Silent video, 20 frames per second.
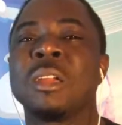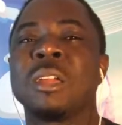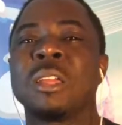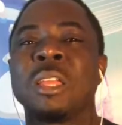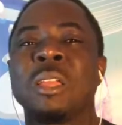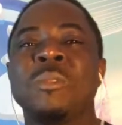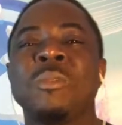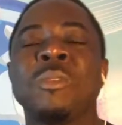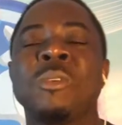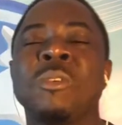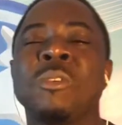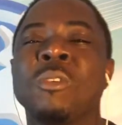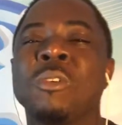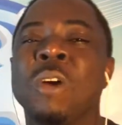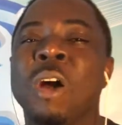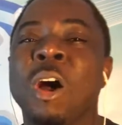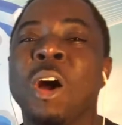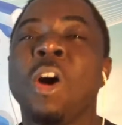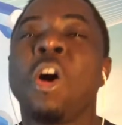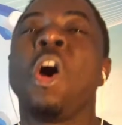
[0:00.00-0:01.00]
If you
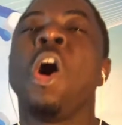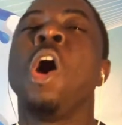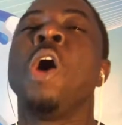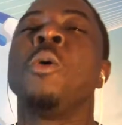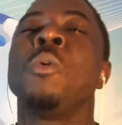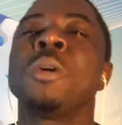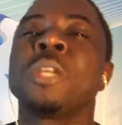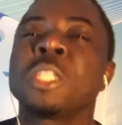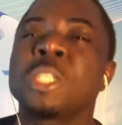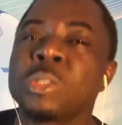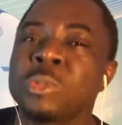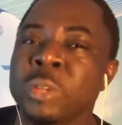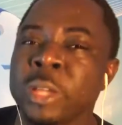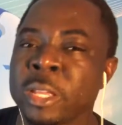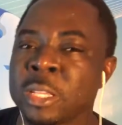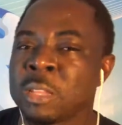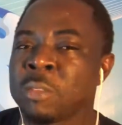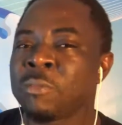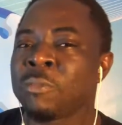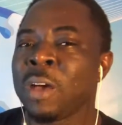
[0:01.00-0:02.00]
are always
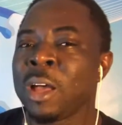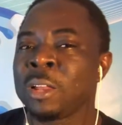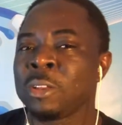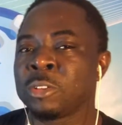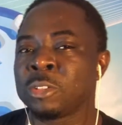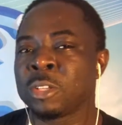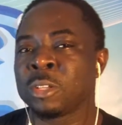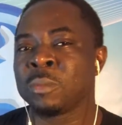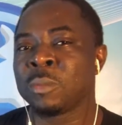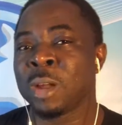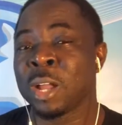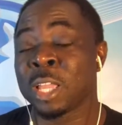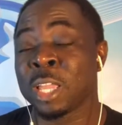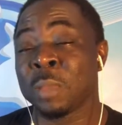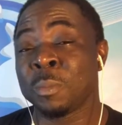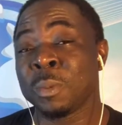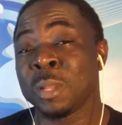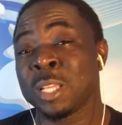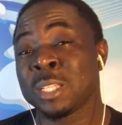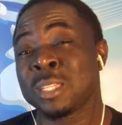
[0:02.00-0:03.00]
creating value into the
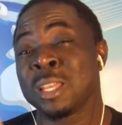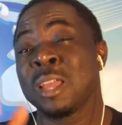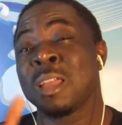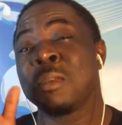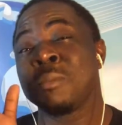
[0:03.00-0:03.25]
marketplace,